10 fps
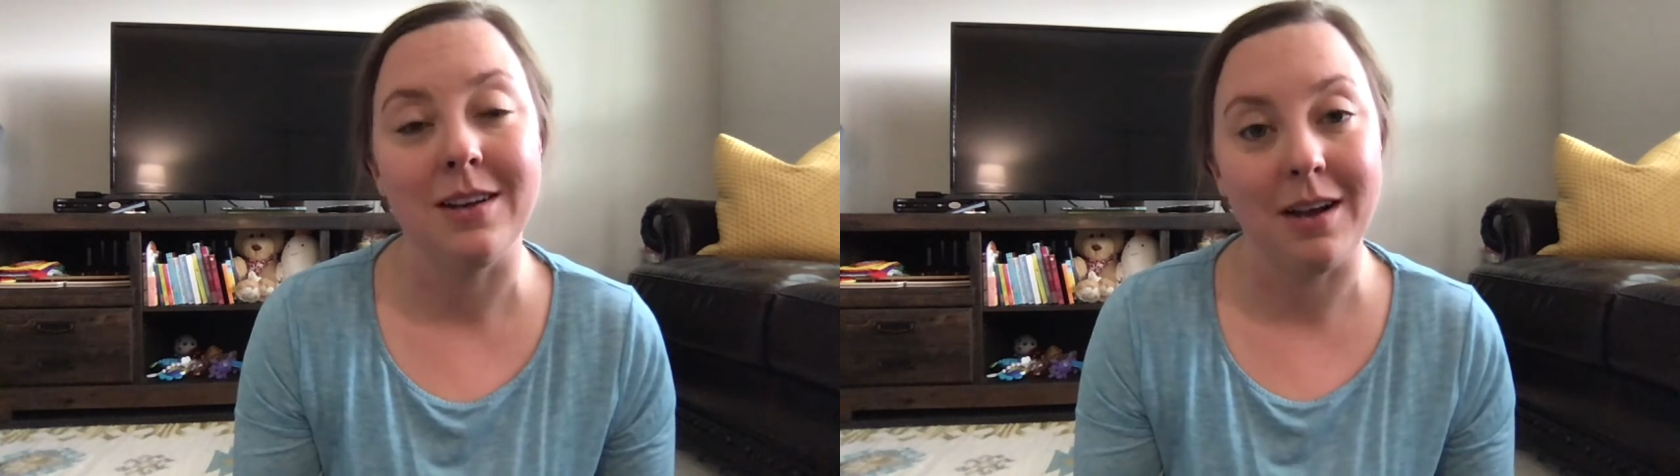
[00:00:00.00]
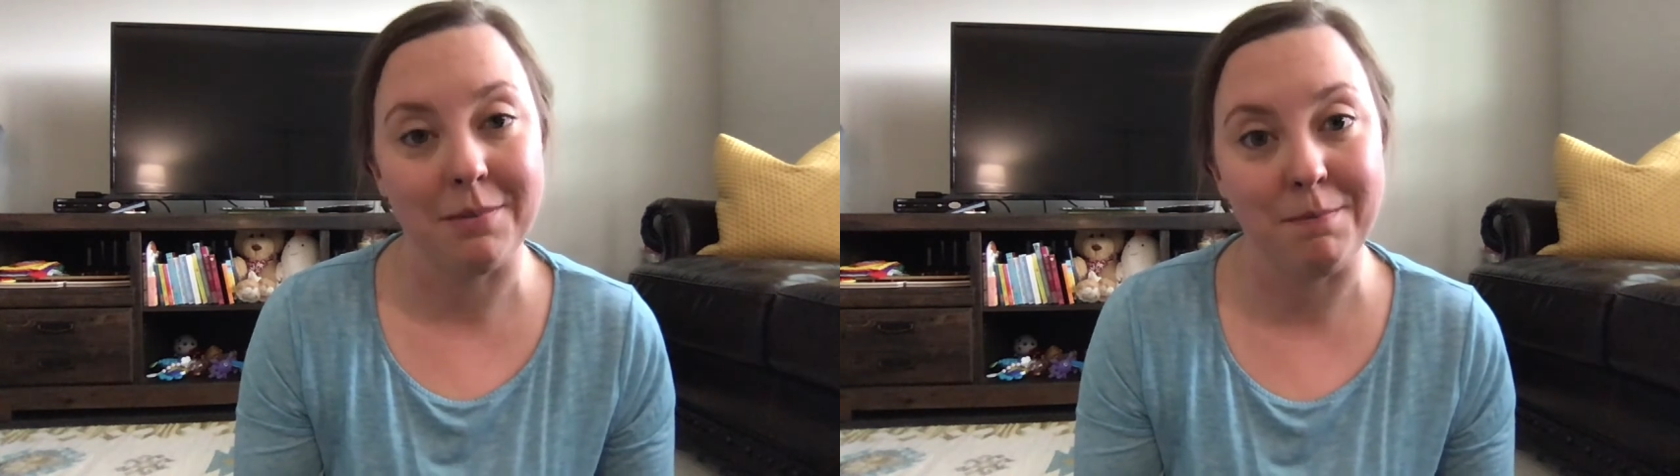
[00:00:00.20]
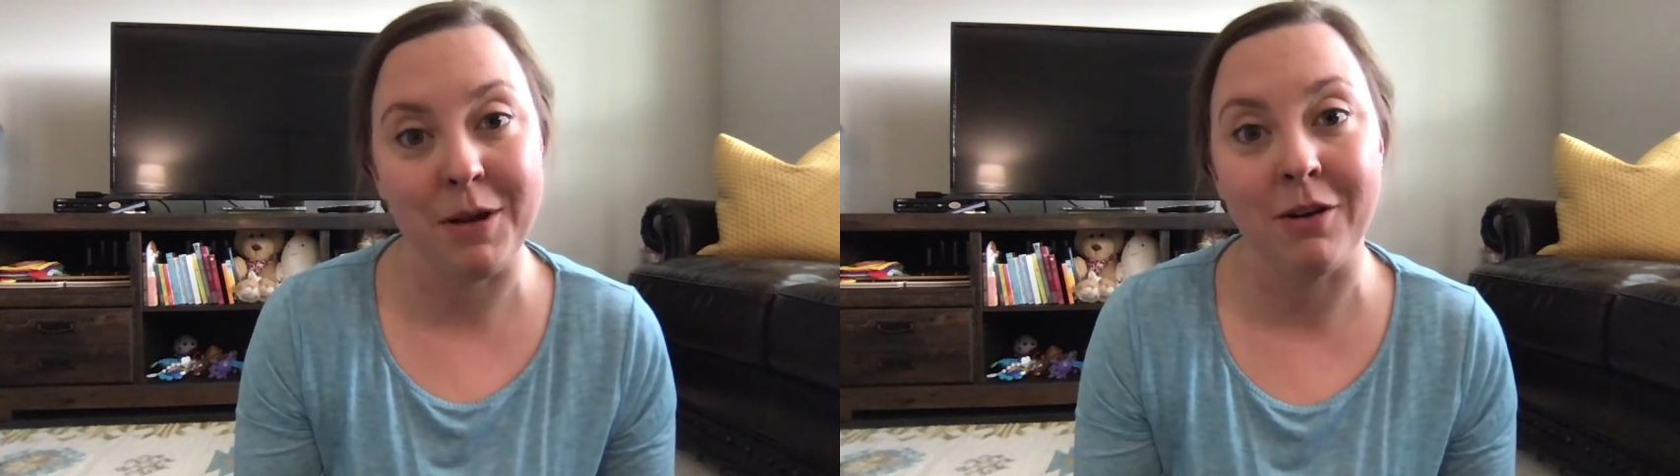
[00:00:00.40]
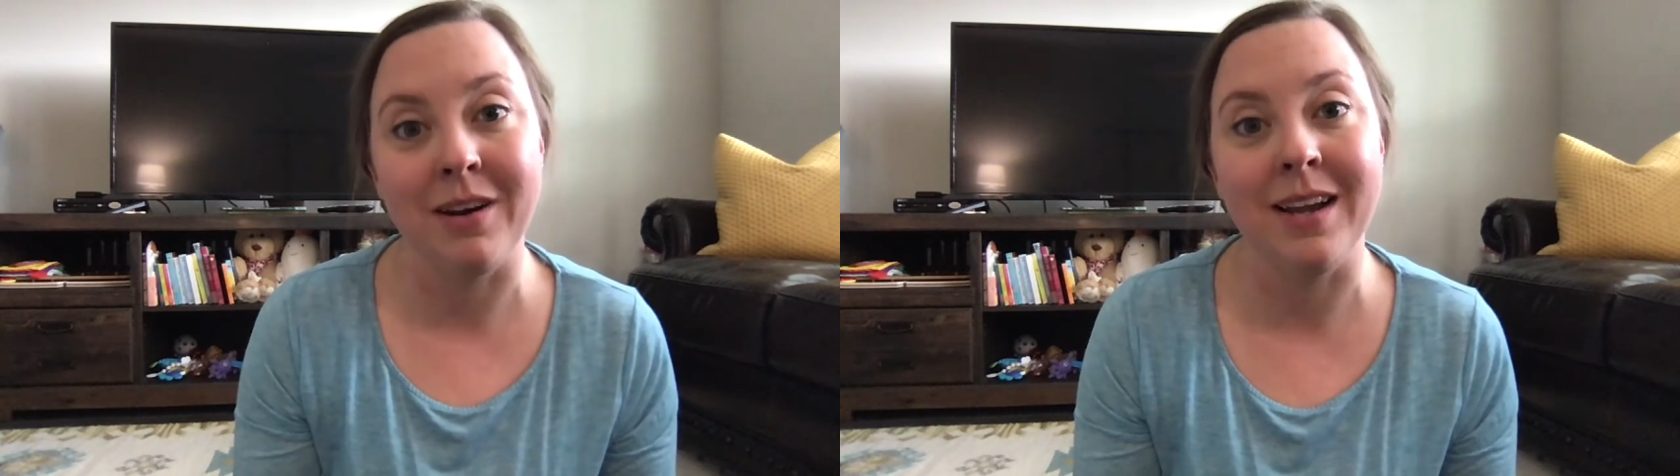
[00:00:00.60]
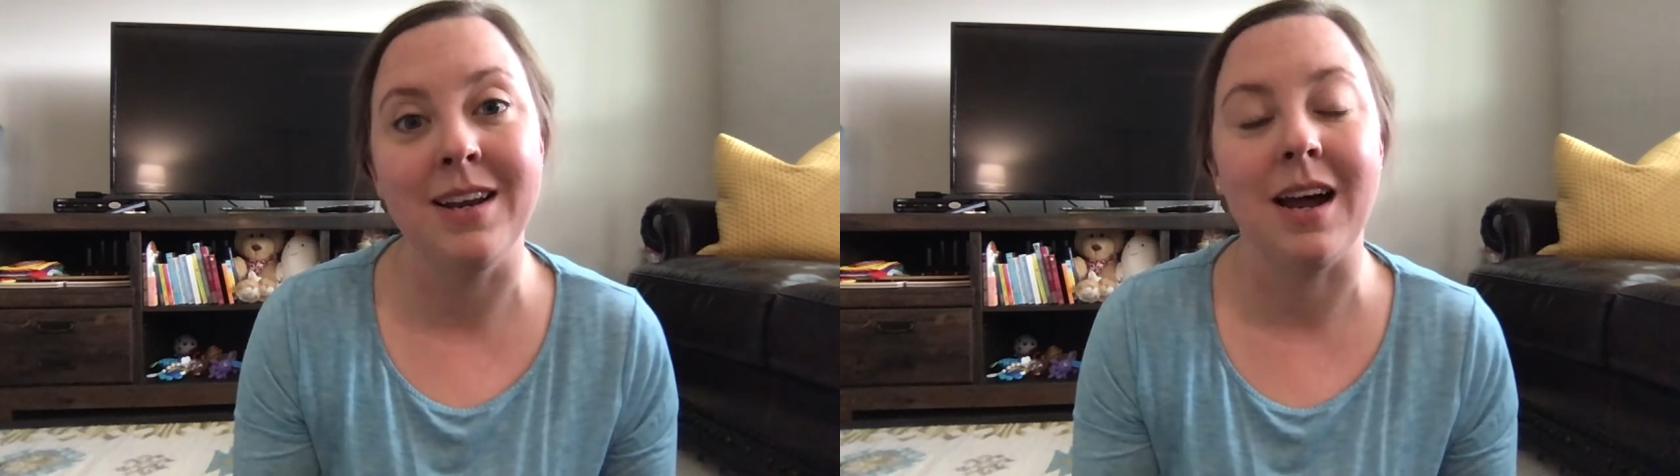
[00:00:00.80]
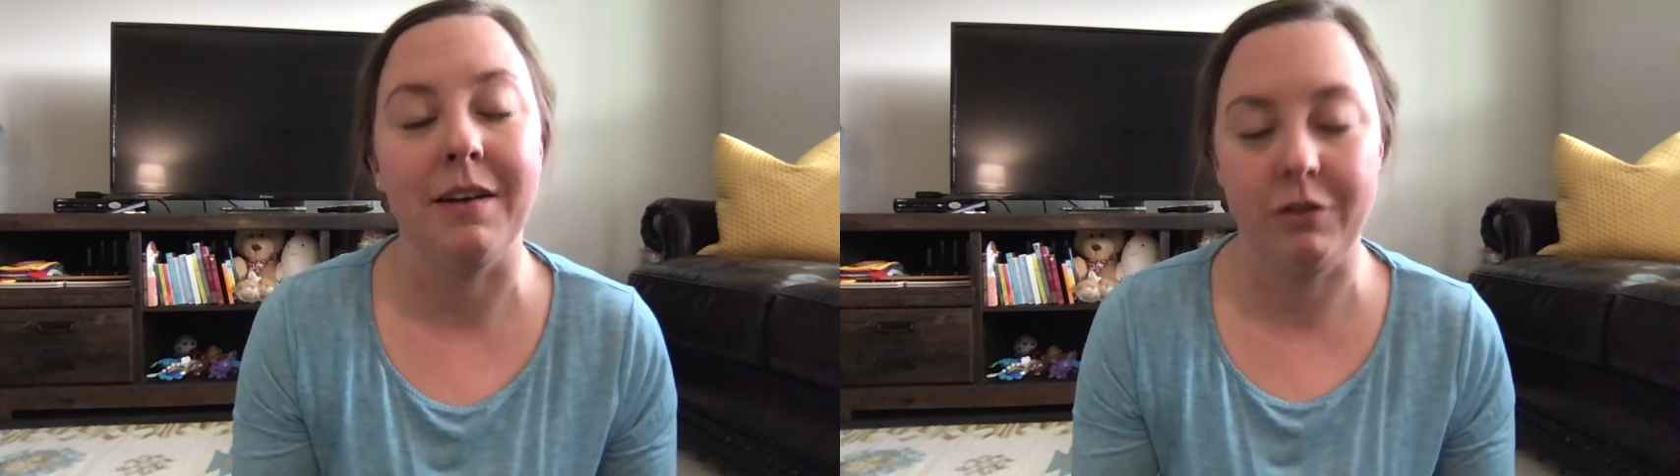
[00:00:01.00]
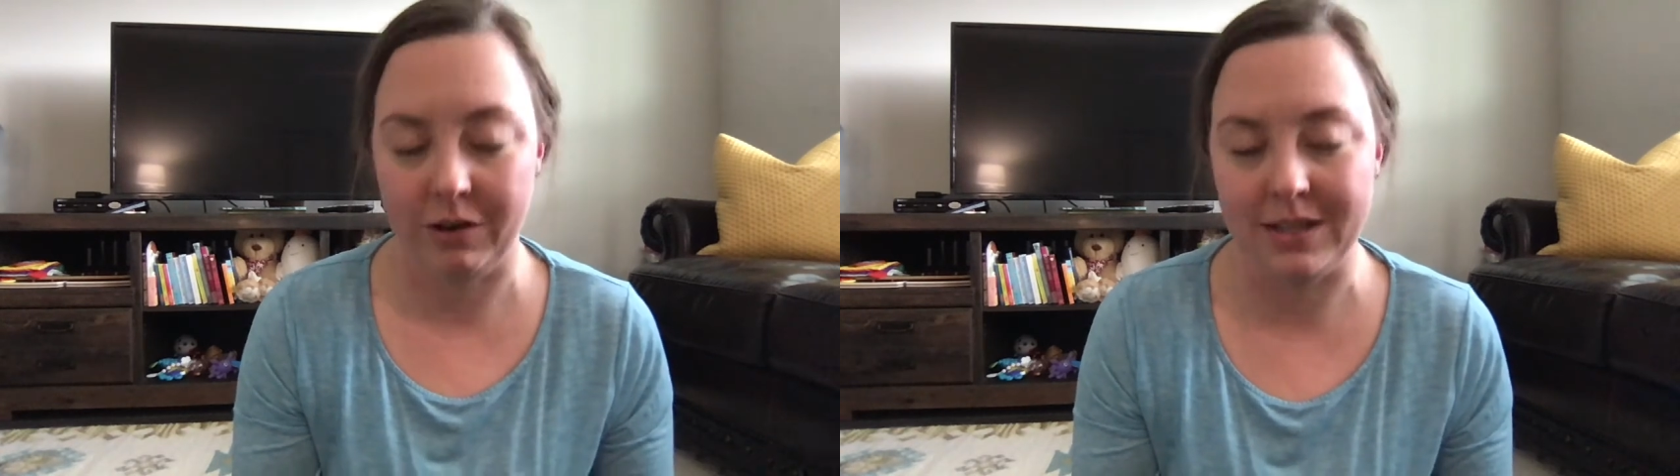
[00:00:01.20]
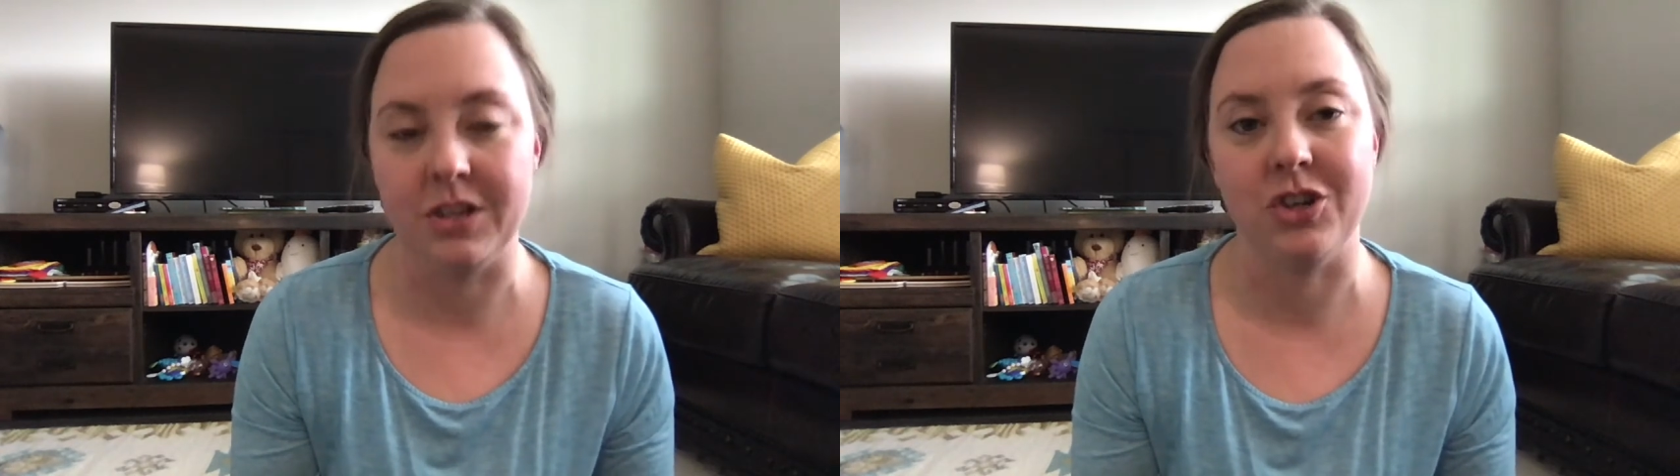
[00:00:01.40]
a period of
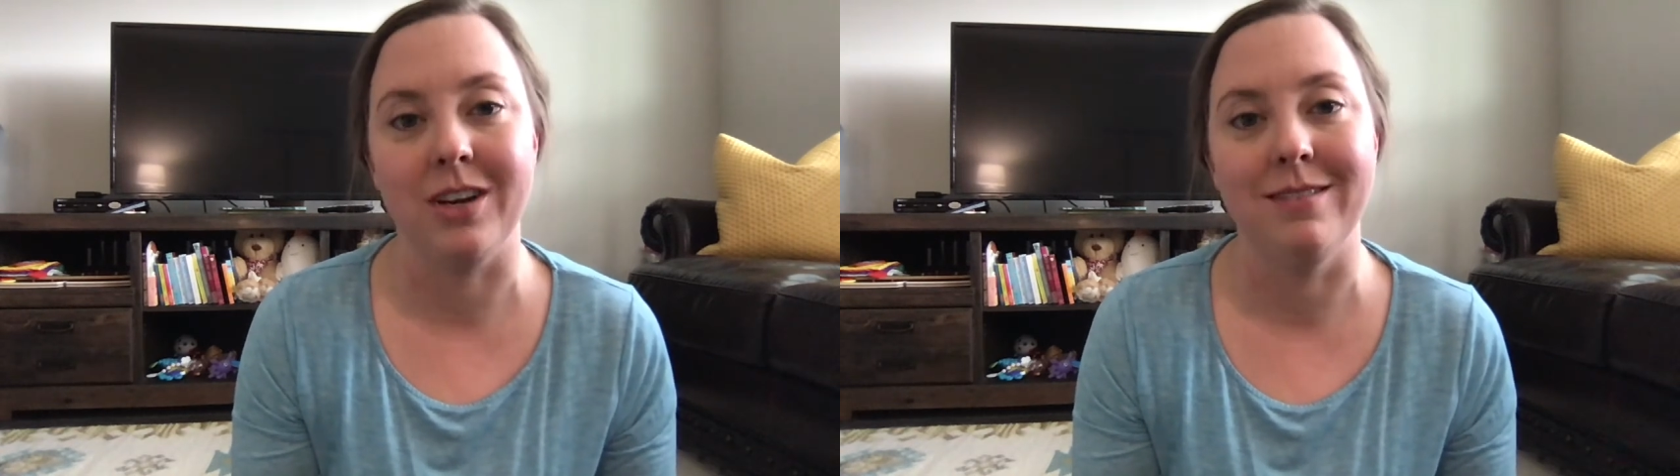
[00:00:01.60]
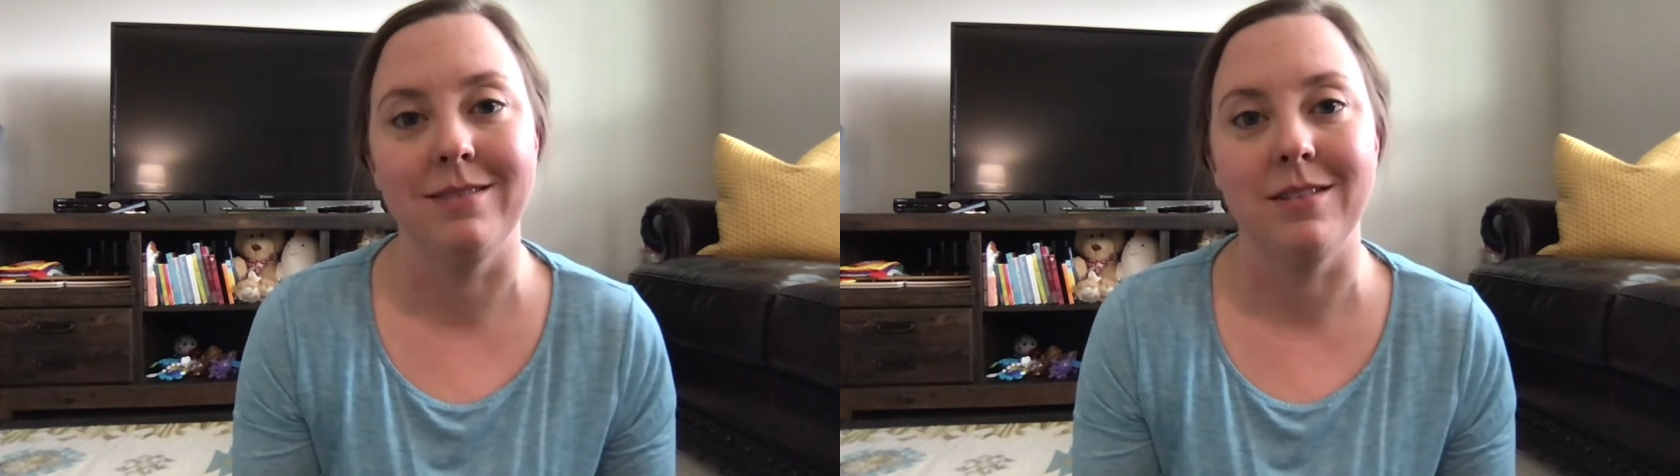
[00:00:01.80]
transition